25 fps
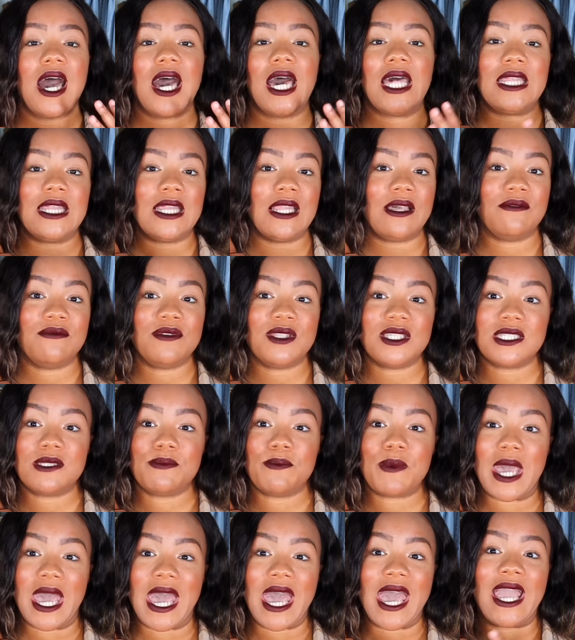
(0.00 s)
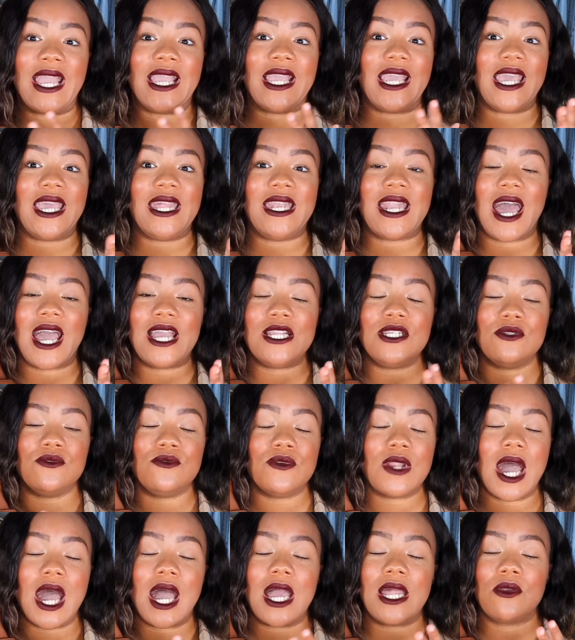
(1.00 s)
I love this bag and I do
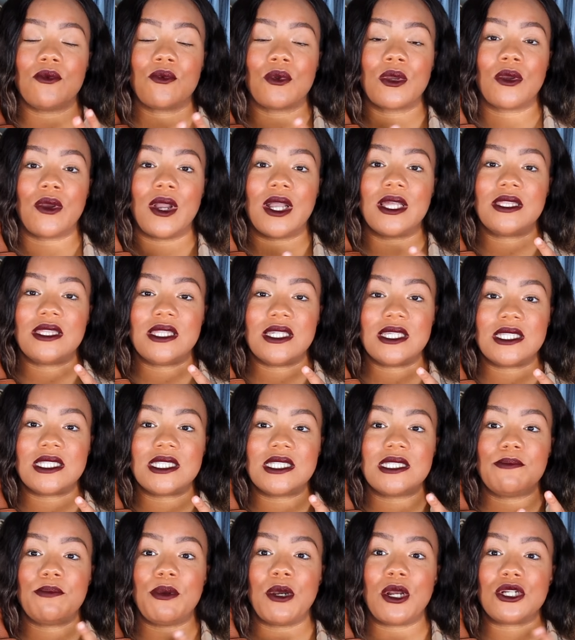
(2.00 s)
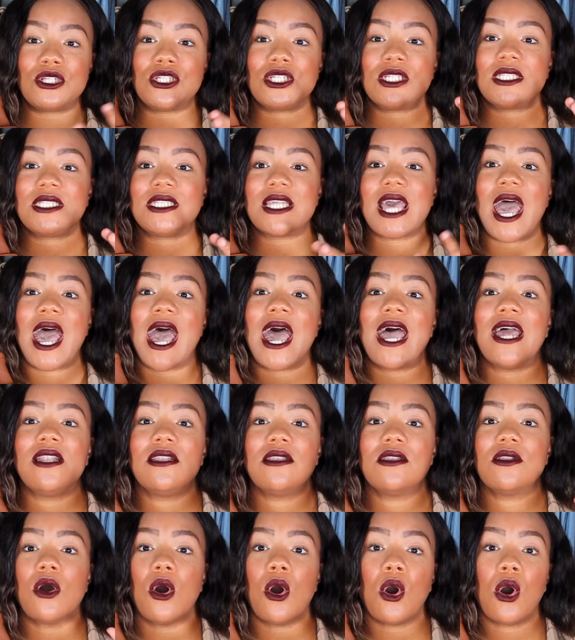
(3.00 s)
not regret this purchase at
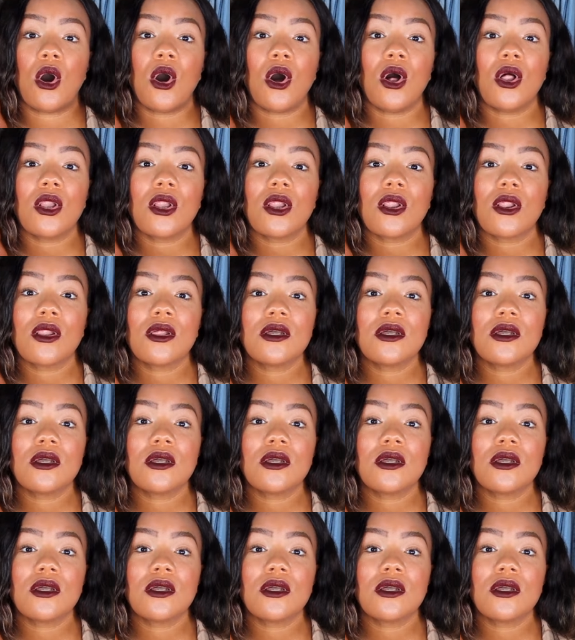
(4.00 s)
all.